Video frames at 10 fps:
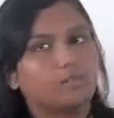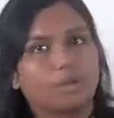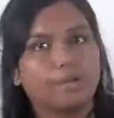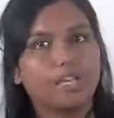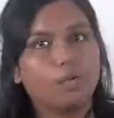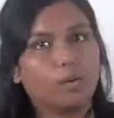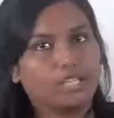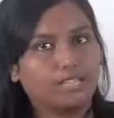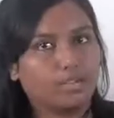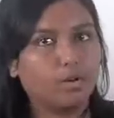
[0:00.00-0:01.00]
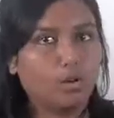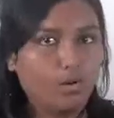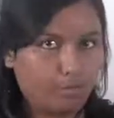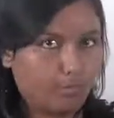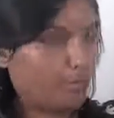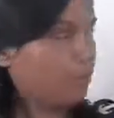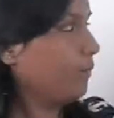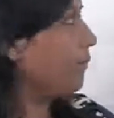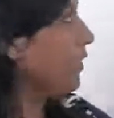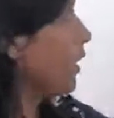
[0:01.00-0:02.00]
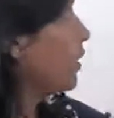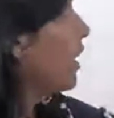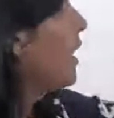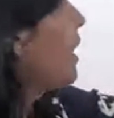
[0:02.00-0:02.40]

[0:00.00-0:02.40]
will be 104. Okay.